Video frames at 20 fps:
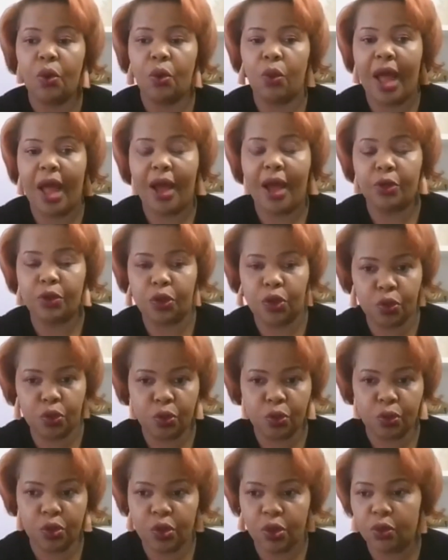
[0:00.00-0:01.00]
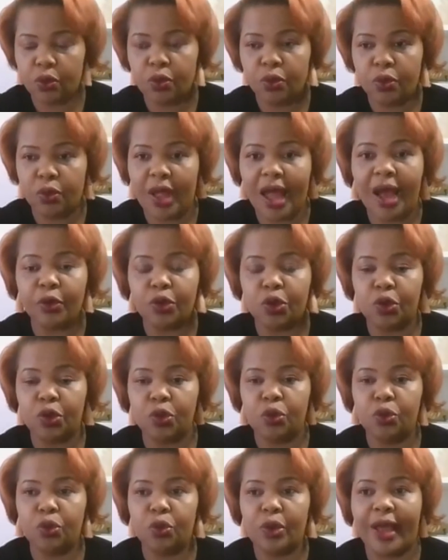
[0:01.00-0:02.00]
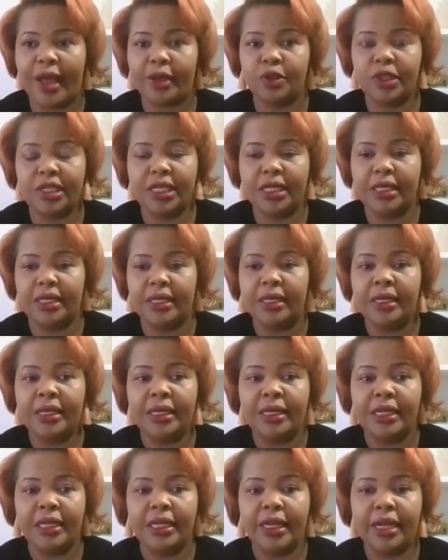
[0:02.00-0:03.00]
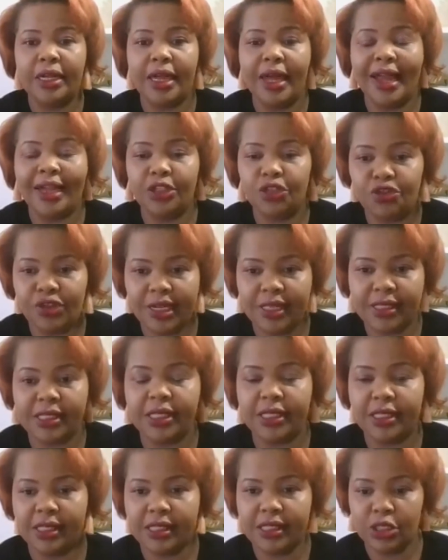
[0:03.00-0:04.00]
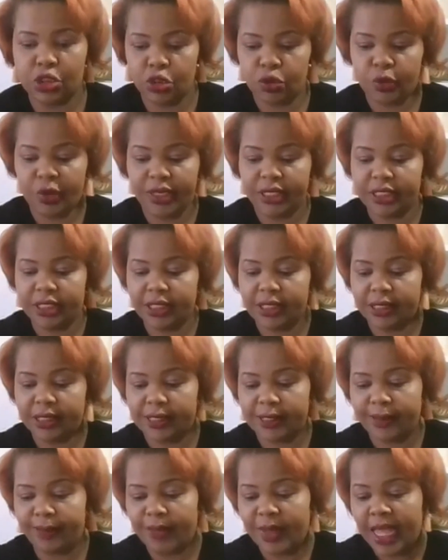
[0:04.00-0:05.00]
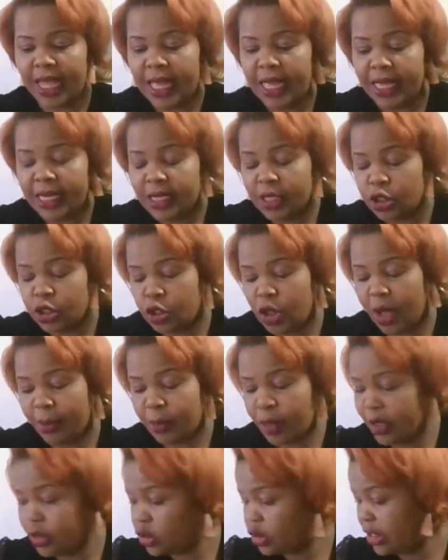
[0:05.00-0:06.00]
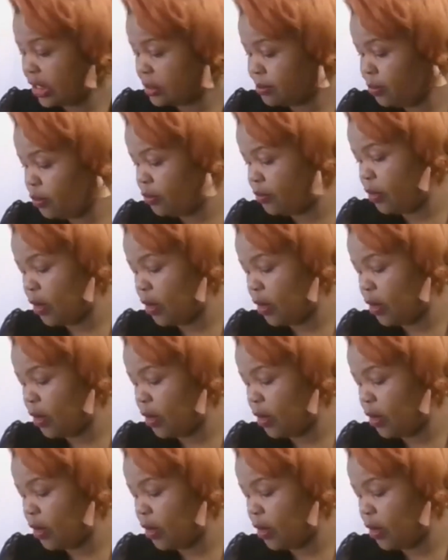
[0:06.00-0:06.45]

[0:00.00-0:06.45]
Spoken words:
how to actually address certain situations. So I'm going to just move